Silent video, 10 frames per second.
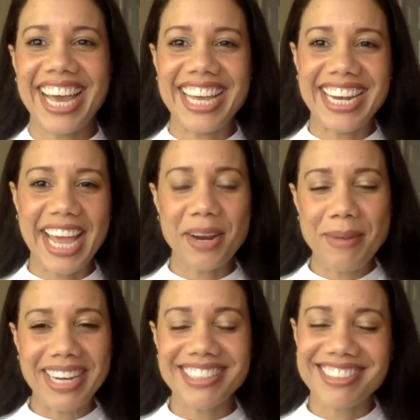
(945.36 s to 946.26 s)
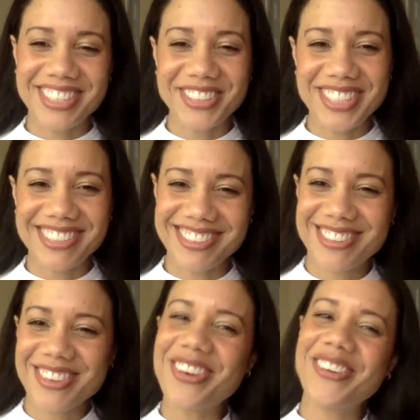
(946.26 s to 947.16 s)
an animated series
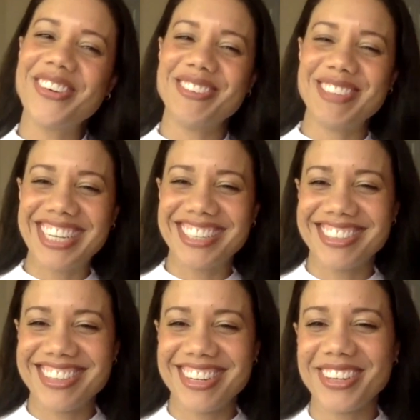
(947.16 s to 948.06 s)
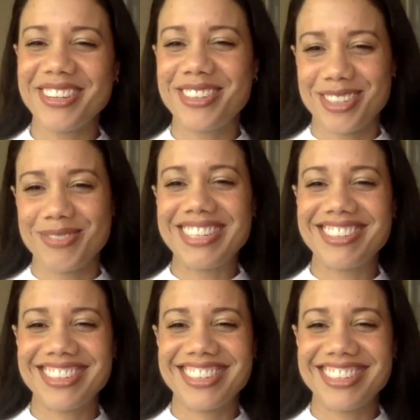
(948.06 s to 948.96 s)
is so cool because you just
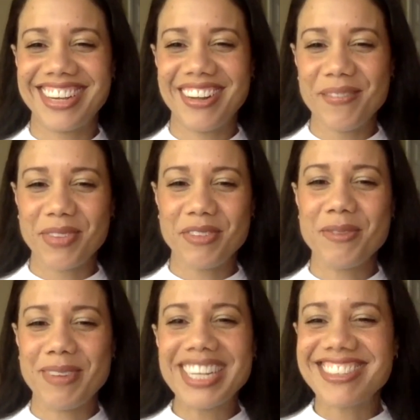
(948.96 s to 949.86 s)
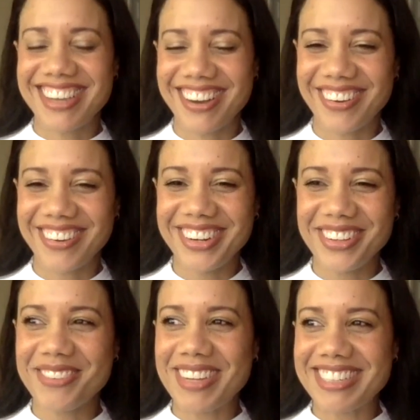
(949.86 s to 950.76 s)
mentioned a few minutes ago,
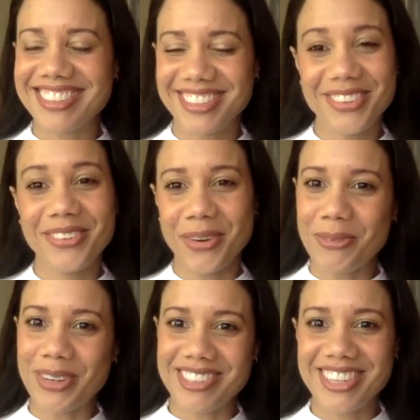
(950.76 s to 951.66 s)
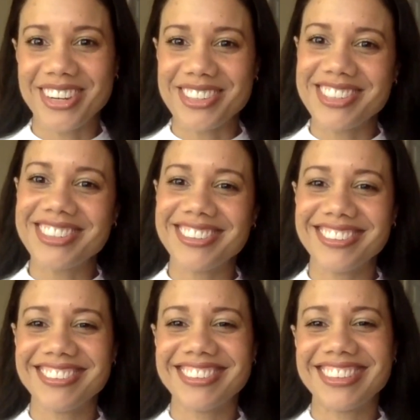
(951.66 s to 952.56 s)
you mentioned you grew up watching
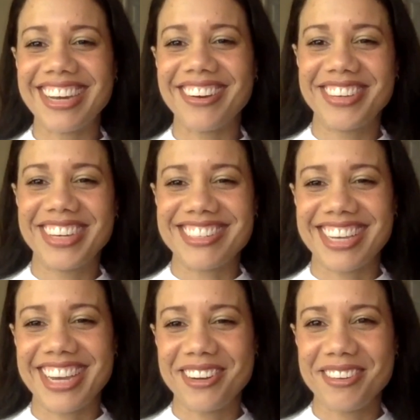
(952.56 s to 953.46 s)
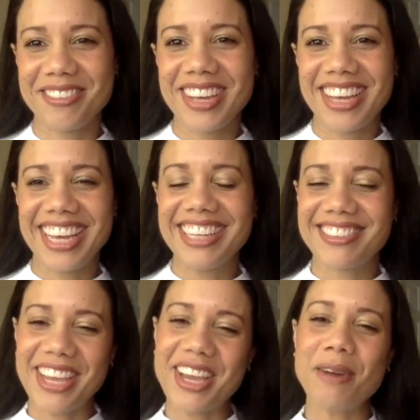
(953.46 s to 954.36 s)
cartoons and now you get to kind of
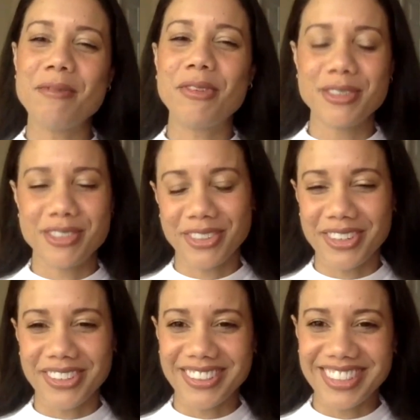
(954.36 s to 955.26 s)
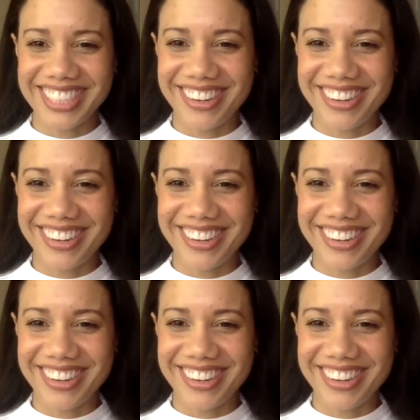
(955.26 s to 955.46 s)
it's like come full circle, you